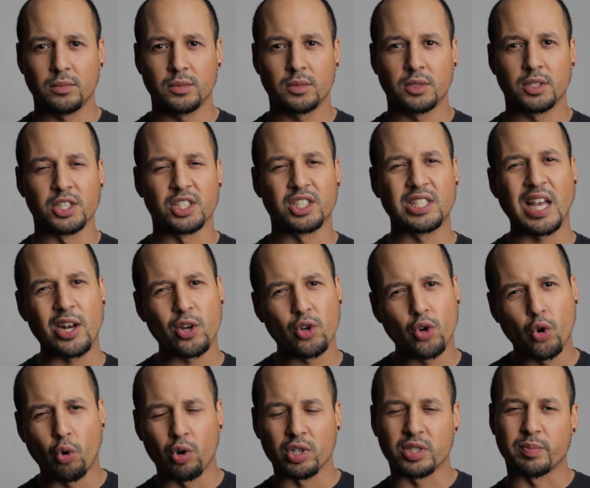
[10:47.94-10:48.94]
just stay the
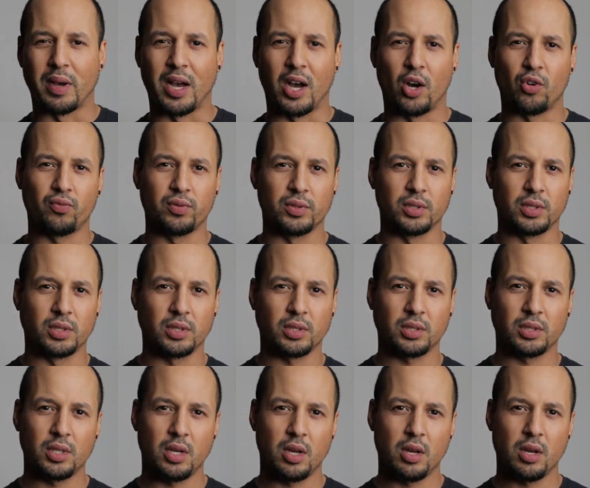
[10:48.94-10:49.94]
course, my alphas.
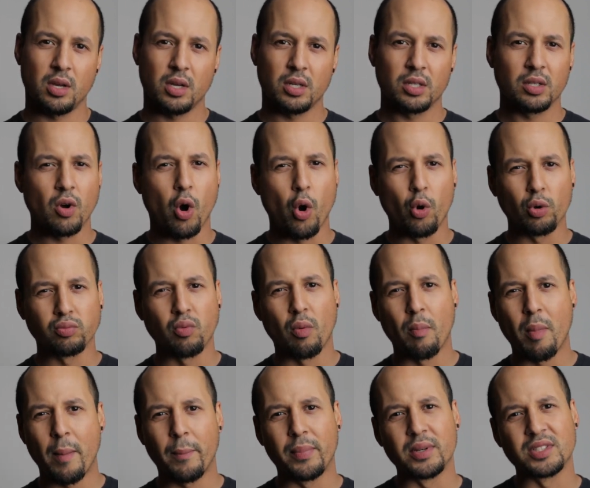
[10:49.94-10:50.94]
Always
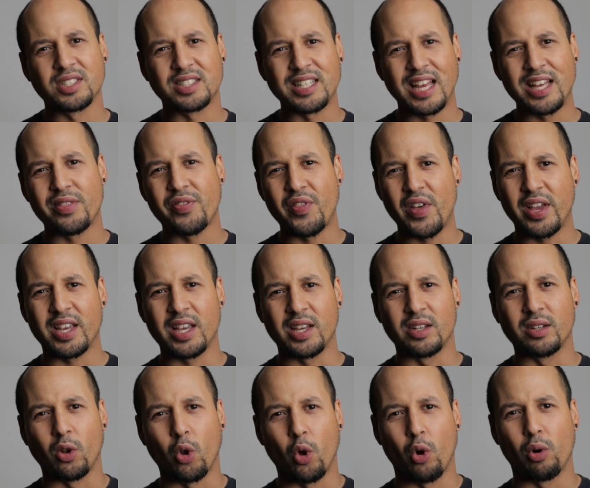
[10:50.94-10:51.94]
remember, stay
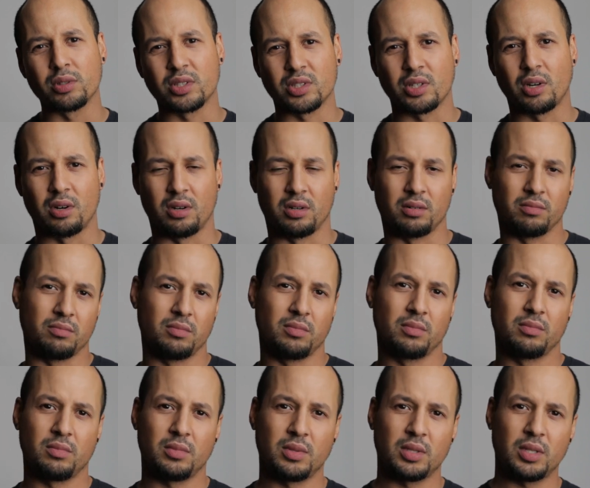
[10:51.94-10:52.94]
thinking long term.
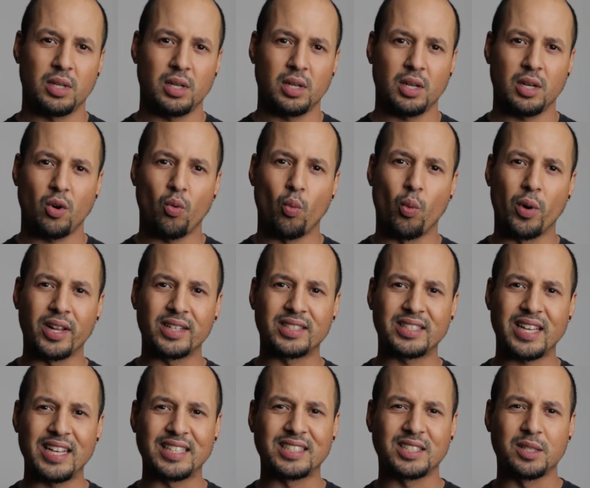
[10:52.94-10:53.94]
When it
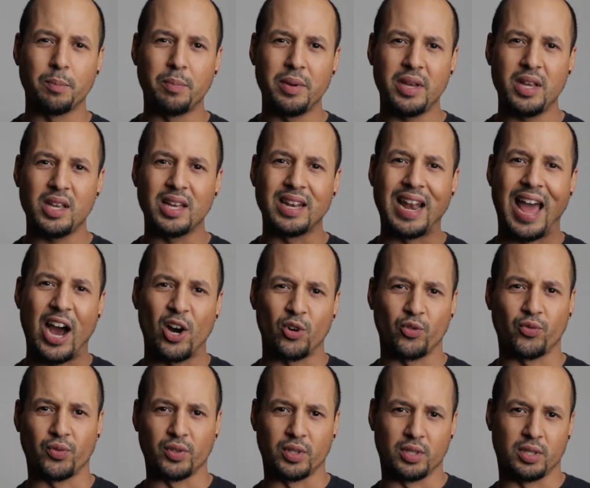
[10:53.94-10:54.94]
takes to be an
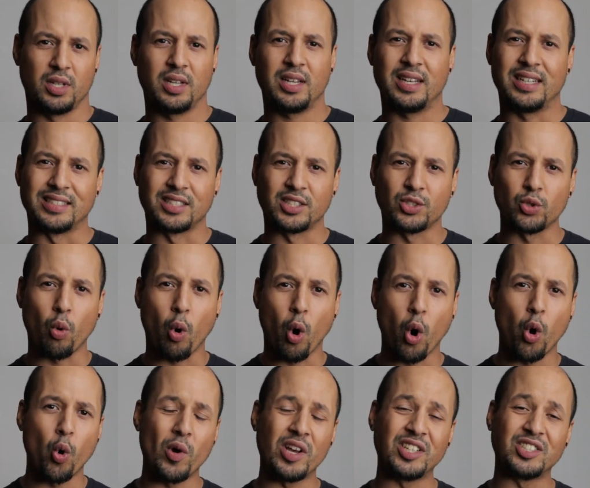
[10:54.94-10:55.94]
alpha is to
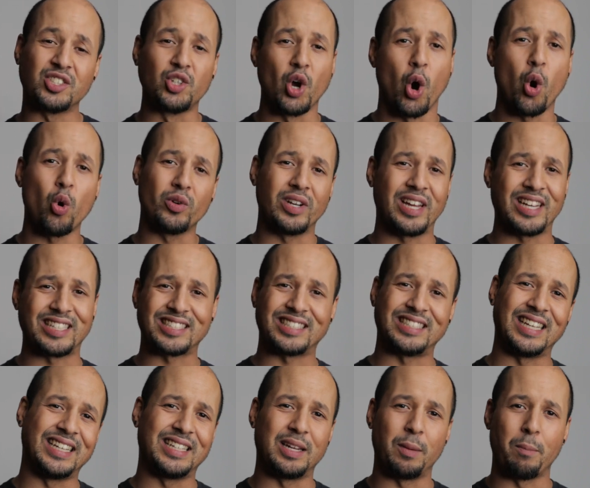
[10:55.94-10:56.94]
always go the
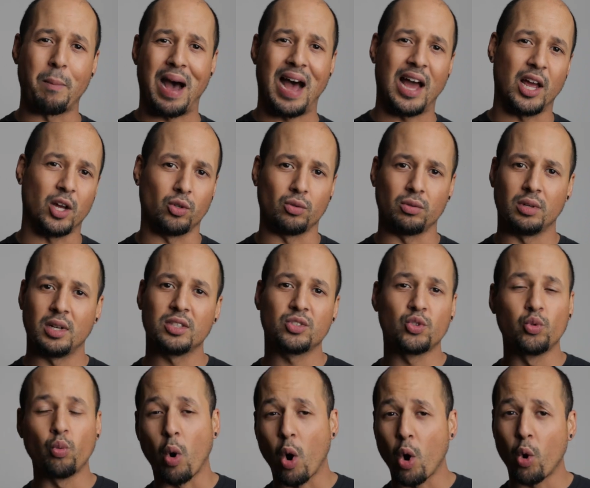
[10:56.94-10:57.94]
extended mile.
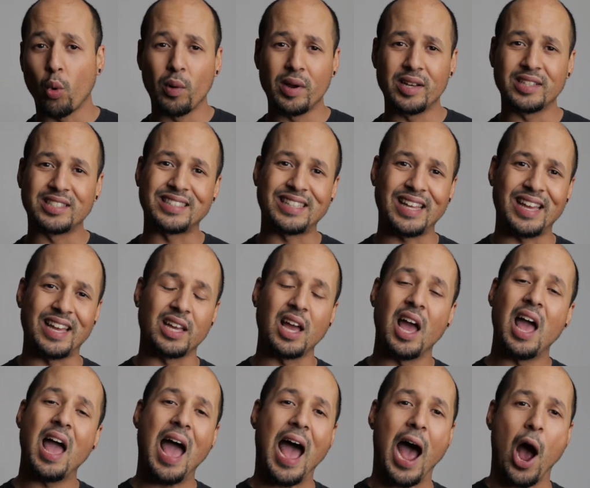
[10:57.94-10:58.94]
To always think,
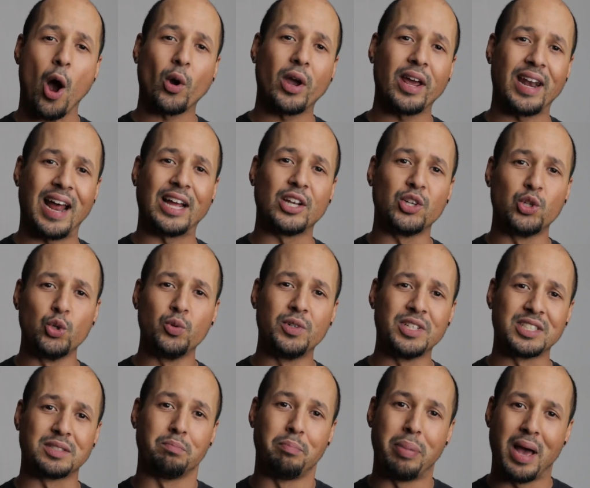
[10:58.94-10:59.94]
how can I do
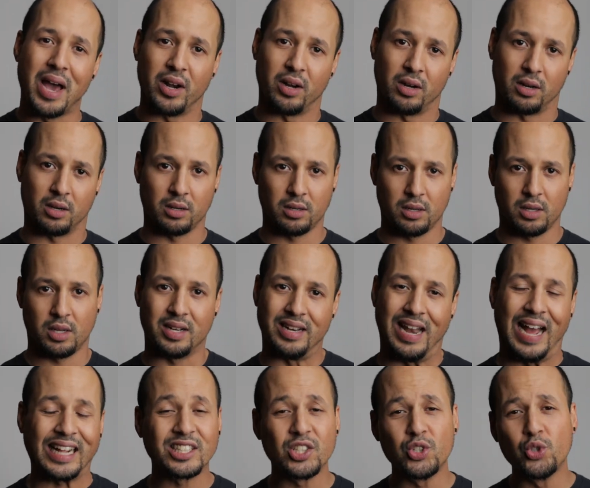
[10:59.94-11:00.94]
this better?
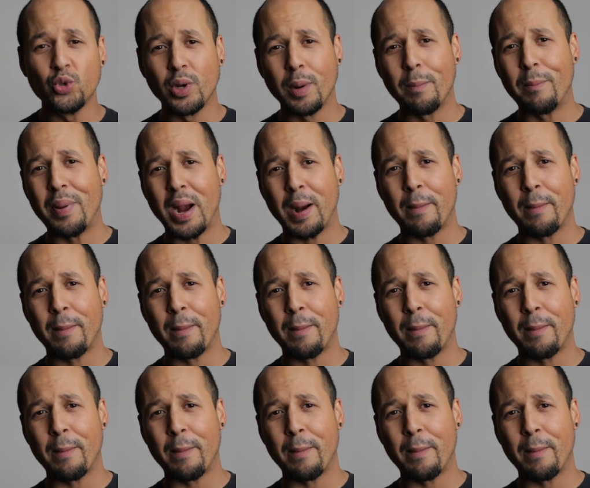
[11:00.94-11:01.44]
Not to do the bare